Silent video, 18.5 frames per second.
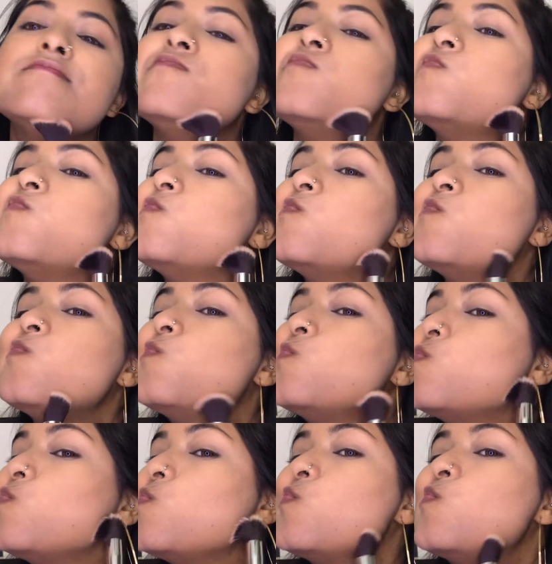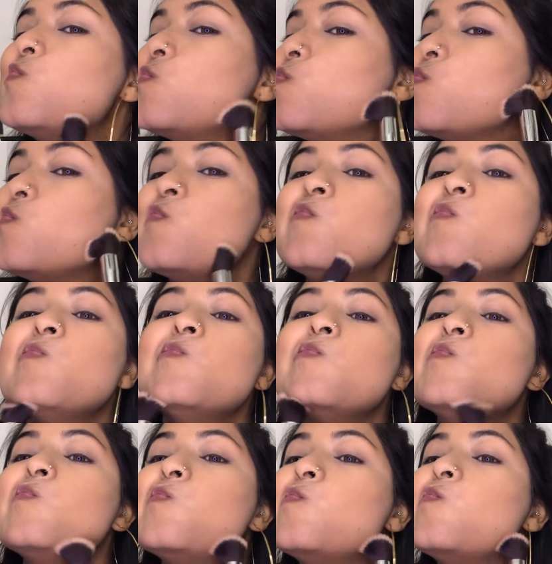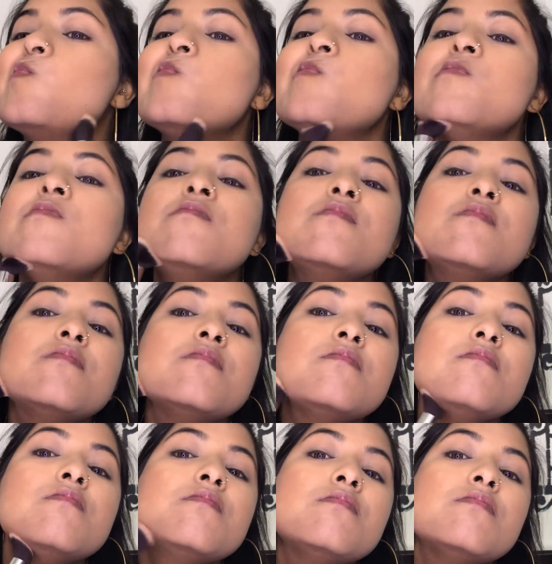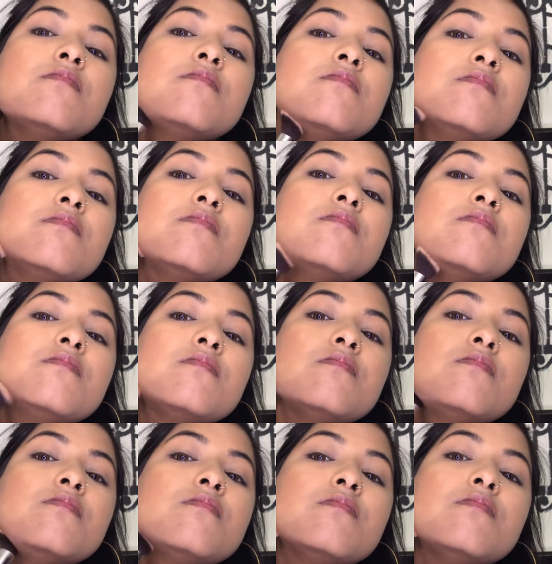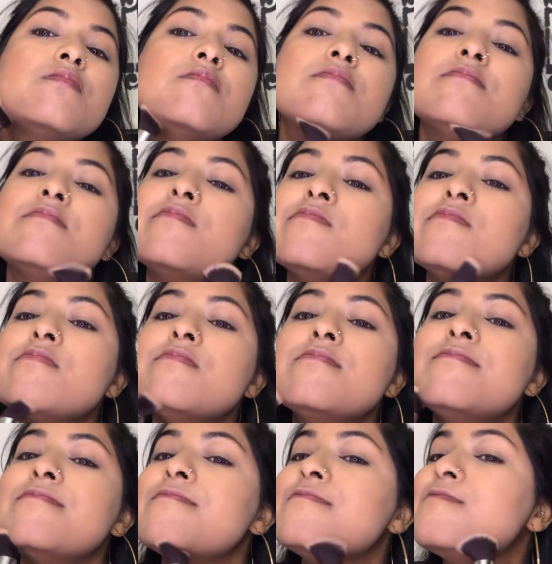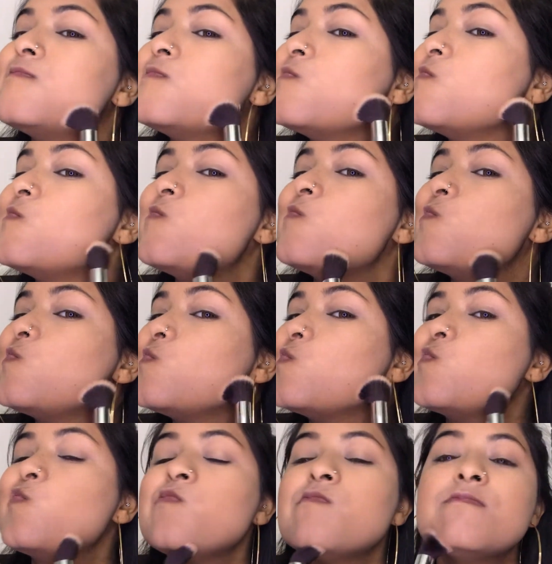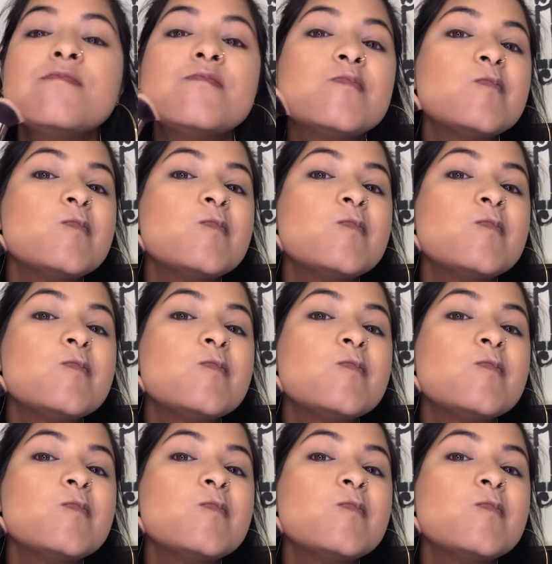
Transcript: contouring my jawline as well with the same brush,